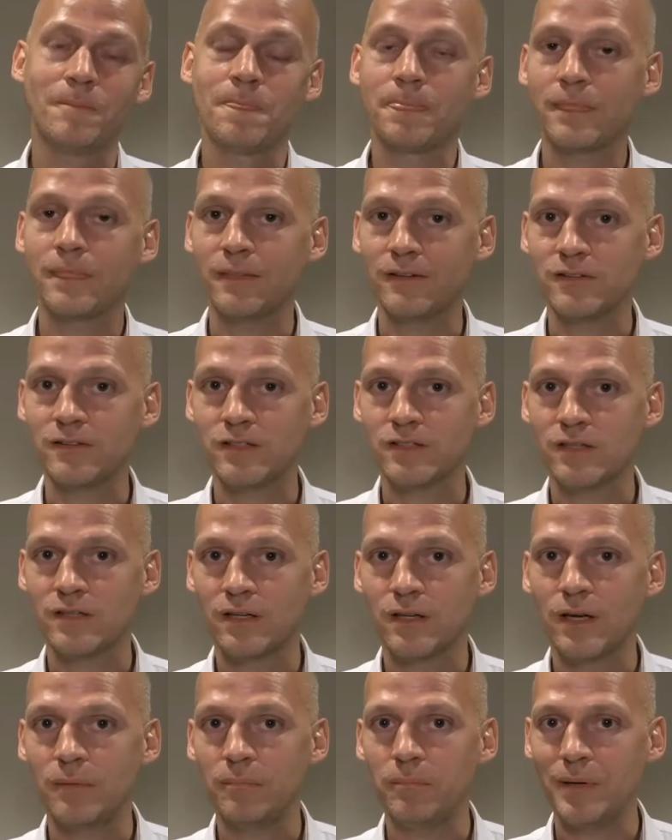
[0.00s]
this is
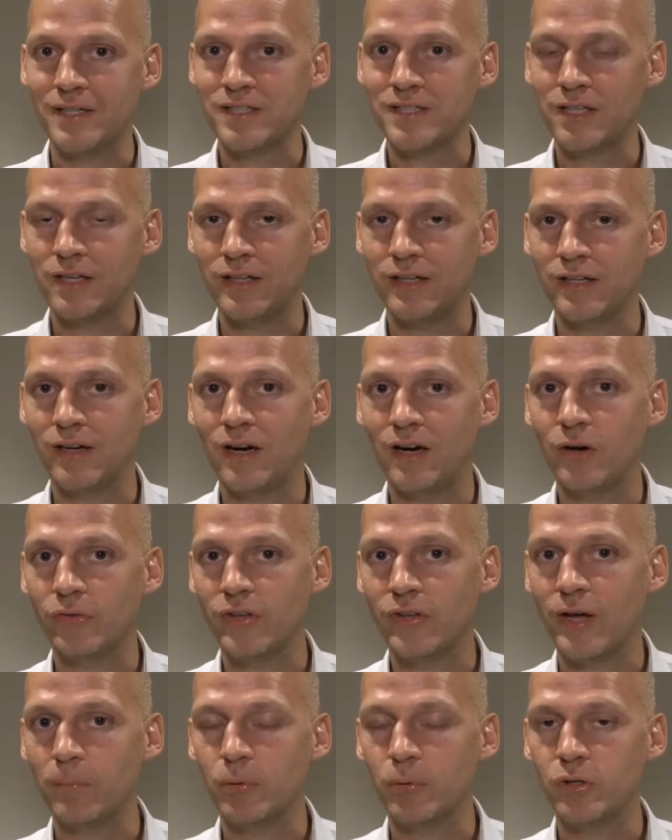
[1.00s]
basically how they
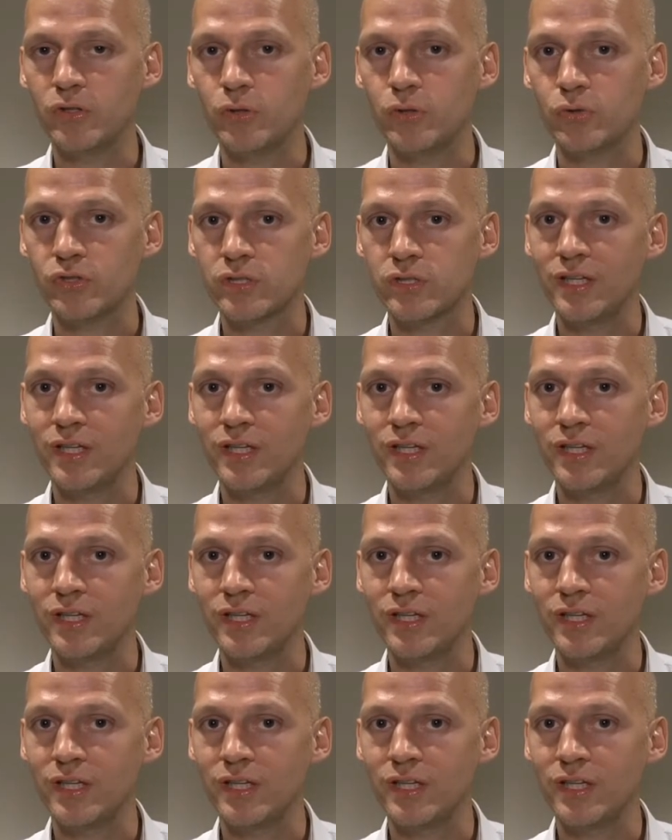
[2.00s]
are produced.